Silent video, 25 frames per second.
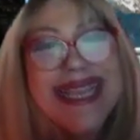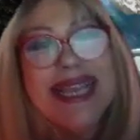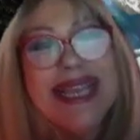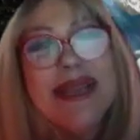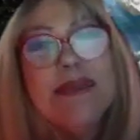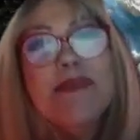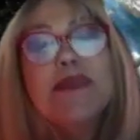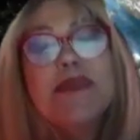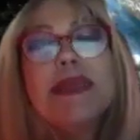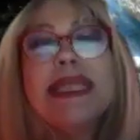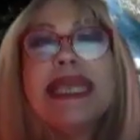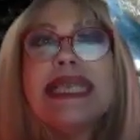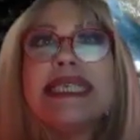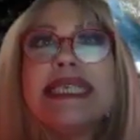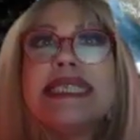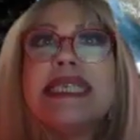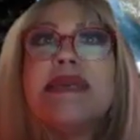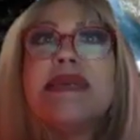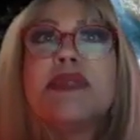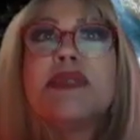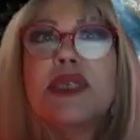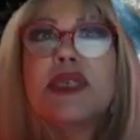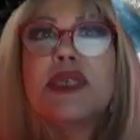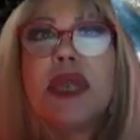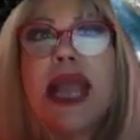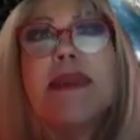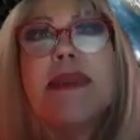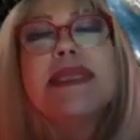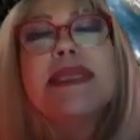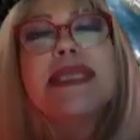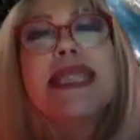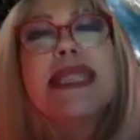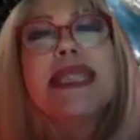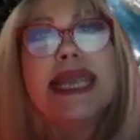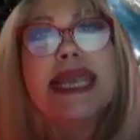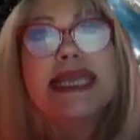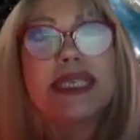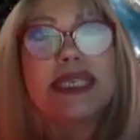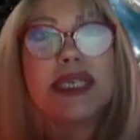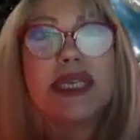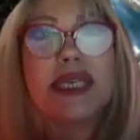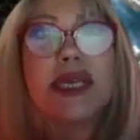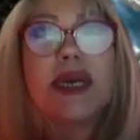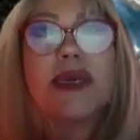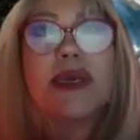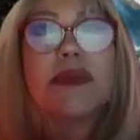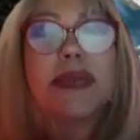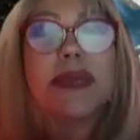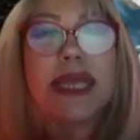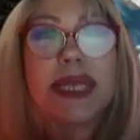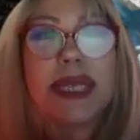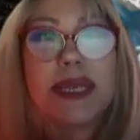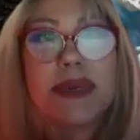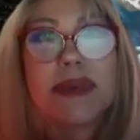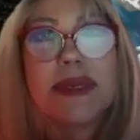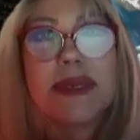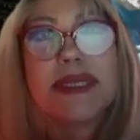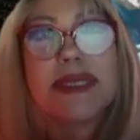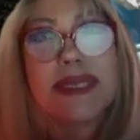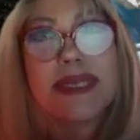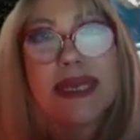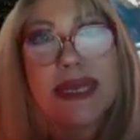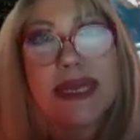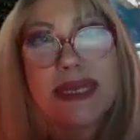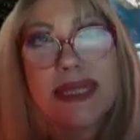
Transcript: Please subscribe and like to Codebreaker Real